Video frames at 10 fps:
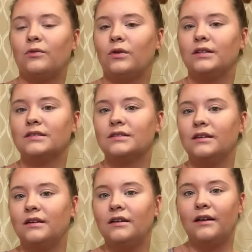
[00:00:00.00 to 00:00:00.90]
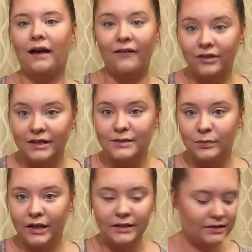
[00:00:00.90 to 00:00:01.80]
once everything's
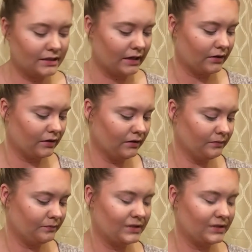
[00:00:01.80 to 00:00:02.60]
blended together.